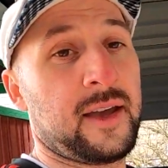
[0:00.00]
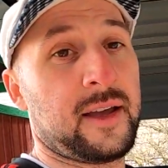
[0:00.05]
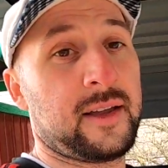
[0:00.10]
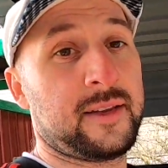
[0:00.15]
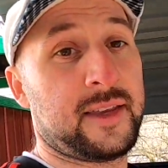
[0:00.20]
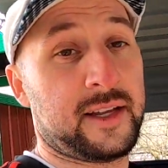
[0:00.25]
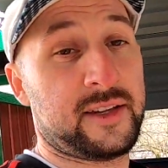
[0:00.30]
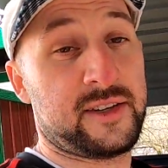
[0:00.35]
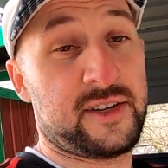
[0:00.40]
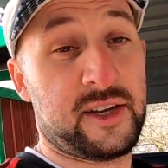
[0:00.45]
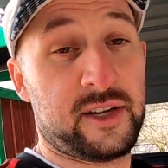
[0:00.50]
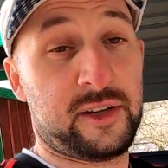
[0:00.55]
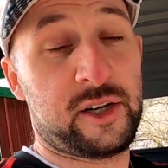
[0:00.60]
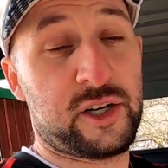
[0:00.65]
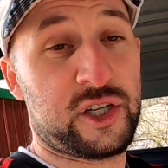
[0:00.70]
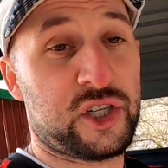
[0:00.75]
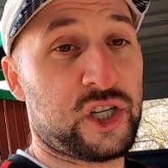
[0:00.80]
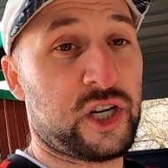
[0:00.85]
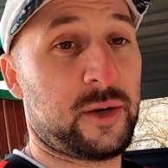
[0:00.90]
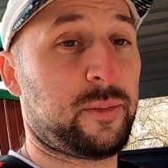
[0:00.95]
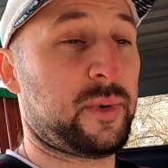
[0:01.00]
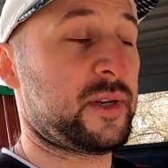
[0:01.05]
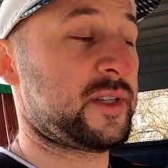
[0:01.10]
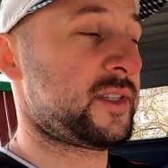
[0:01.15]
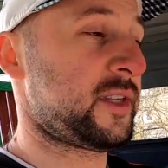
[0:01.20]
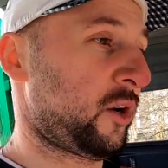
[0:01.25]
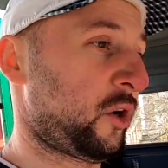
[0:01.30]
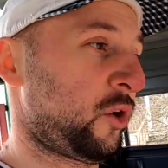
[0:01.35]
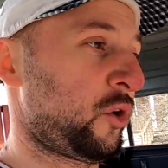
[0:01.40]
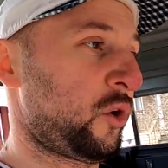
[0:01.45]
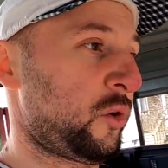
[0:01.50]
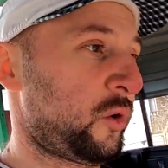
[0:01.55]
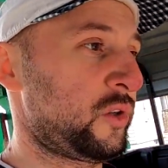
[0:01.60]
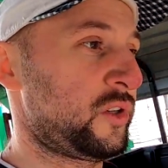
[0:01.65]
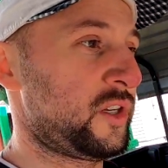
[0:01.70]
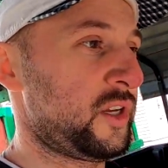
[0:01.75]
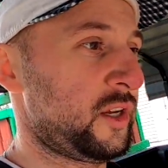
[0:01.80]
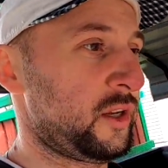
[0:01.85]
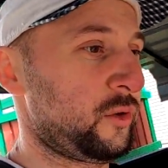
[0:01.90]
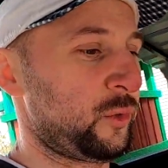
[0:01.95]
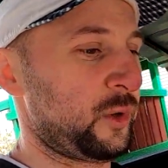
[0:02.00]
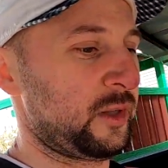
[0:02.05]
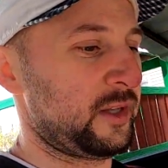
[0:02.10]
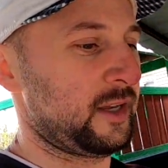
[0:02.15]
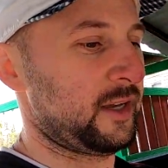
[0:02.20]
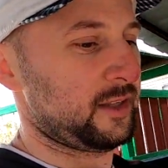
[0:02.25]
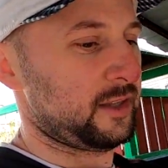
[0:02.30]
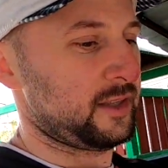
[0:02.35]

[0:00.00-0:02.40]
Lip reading: the dealership is not gonna deal with it.